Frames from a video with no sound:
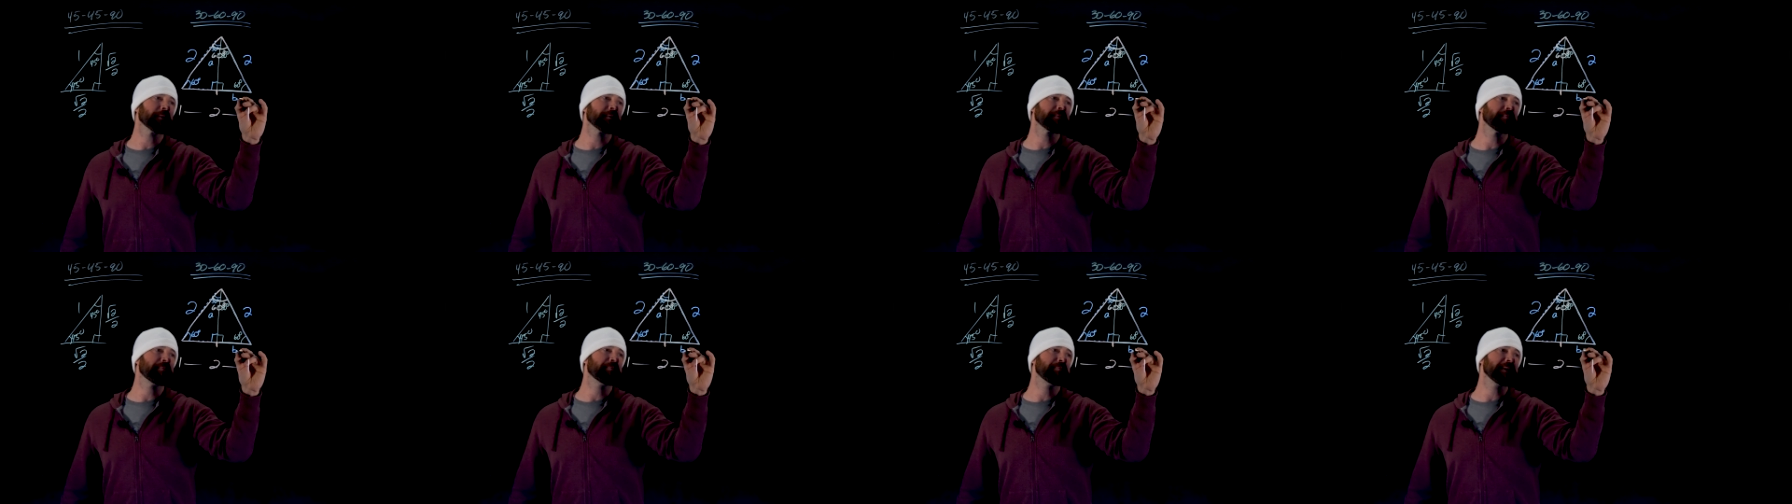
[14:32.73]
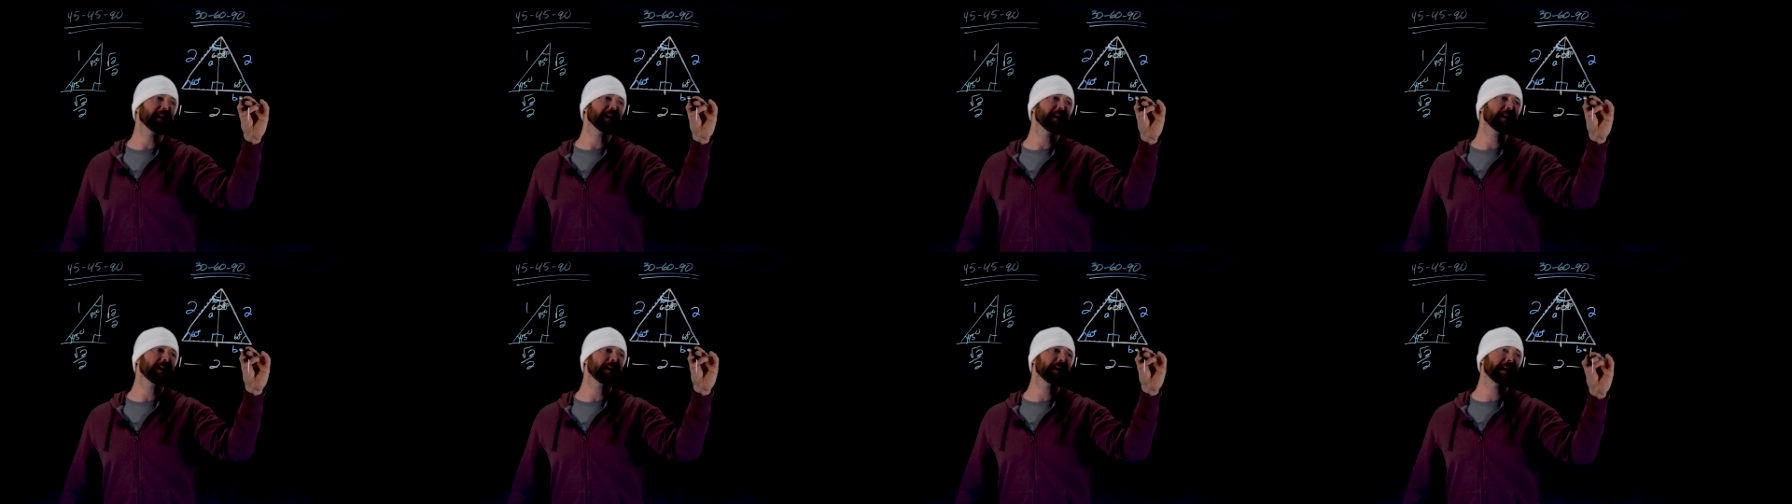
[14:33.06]
of
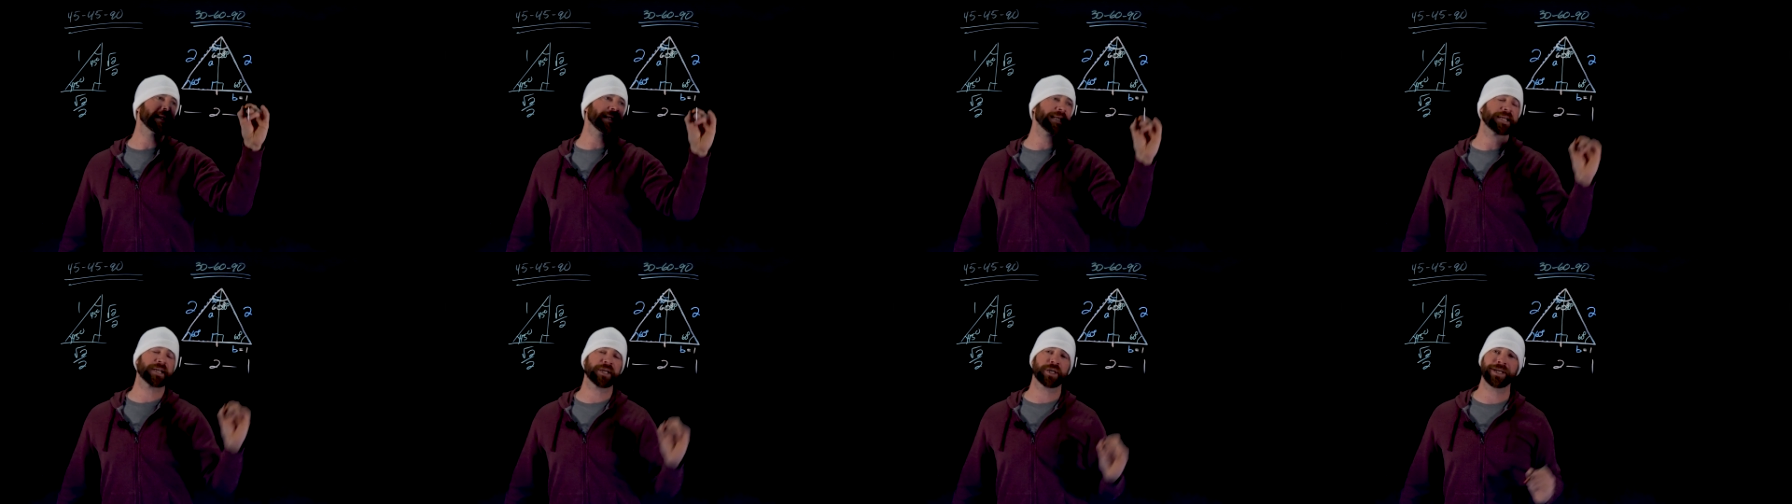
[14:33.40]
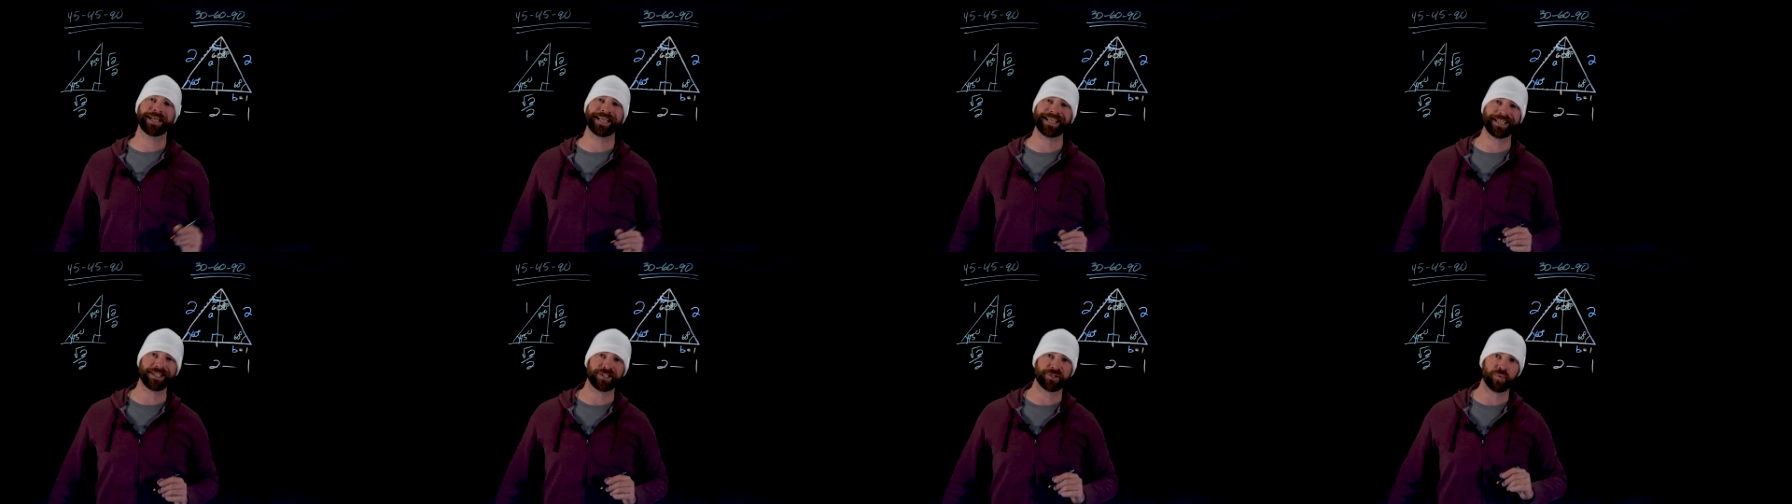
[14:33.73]
B here
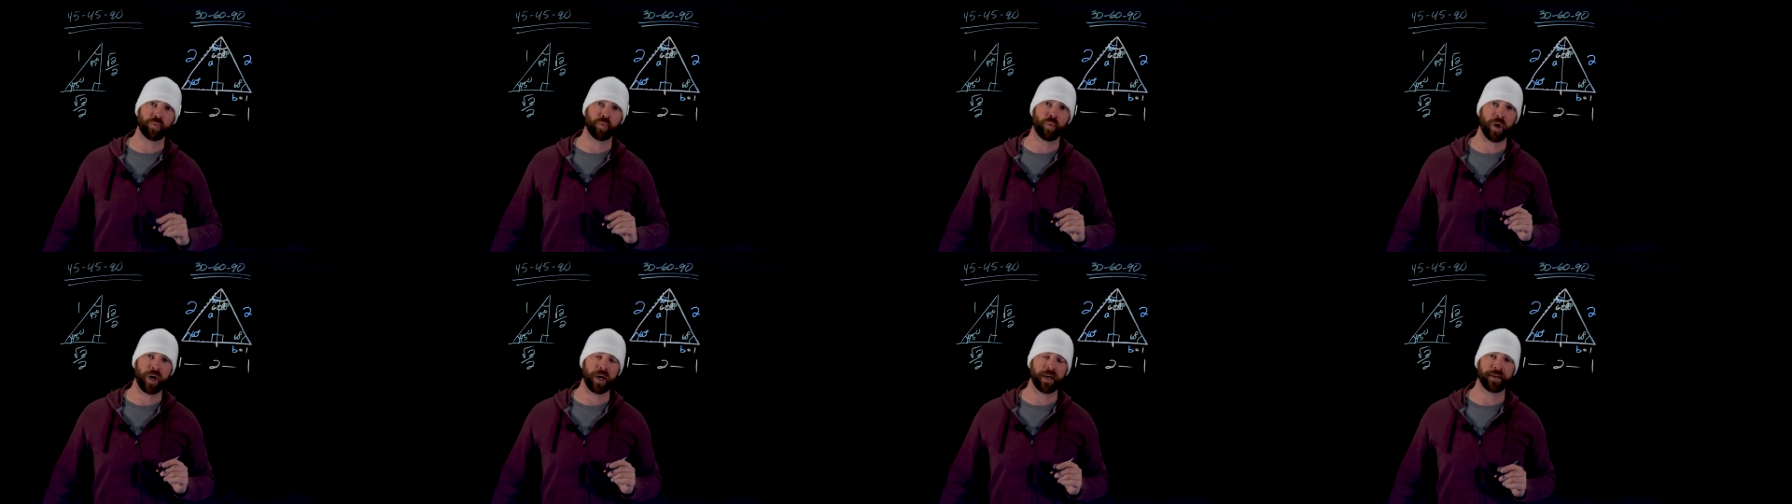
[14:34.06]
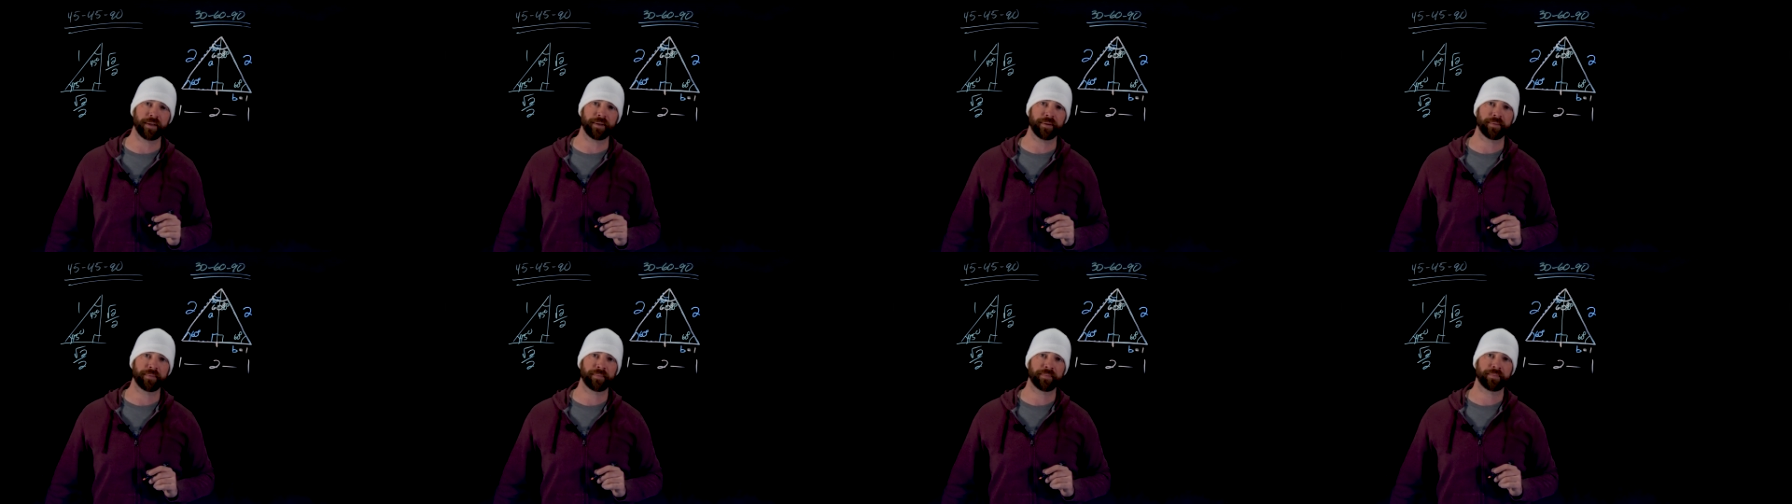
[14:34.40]
is
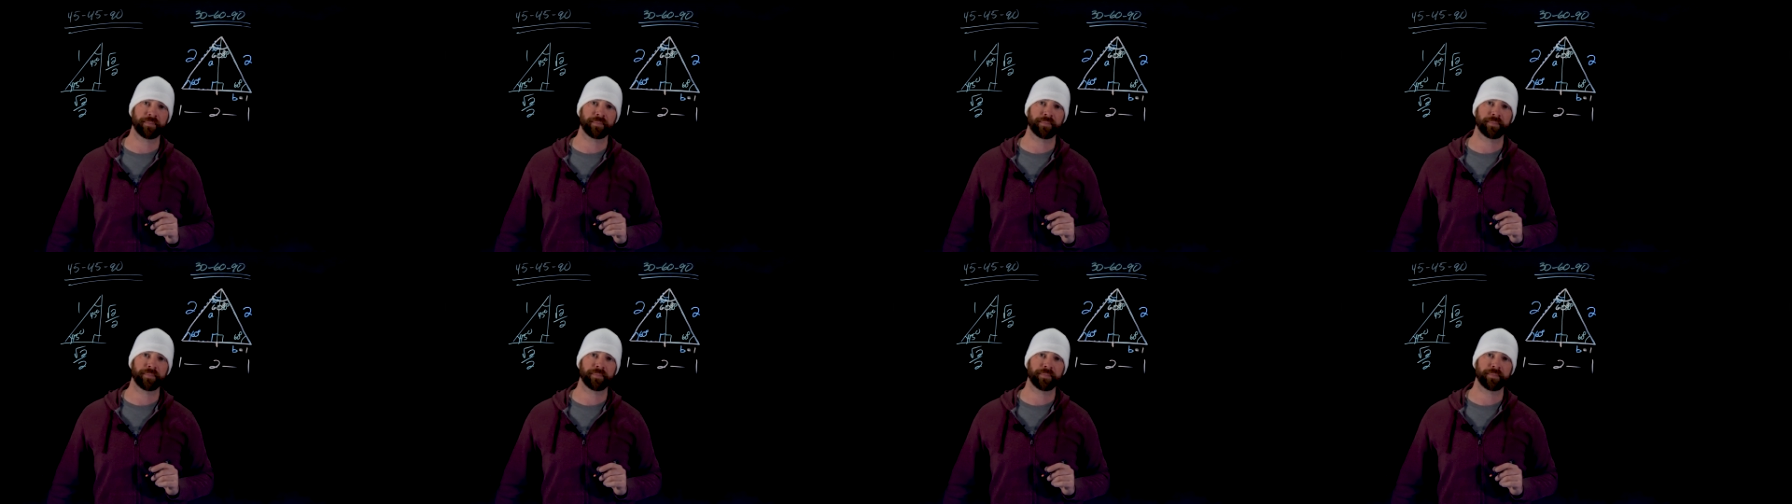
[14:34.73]
one.